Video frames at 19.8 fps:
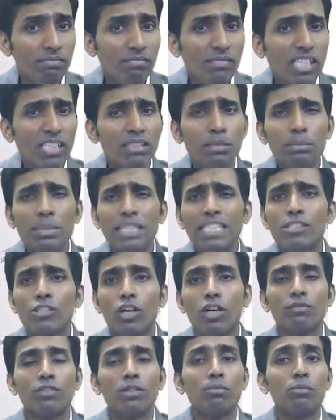The beta of
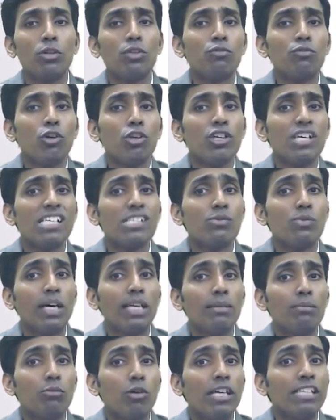the portfolio is
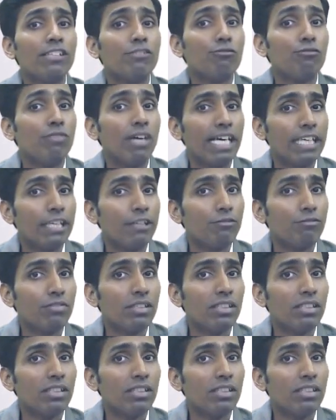1.5.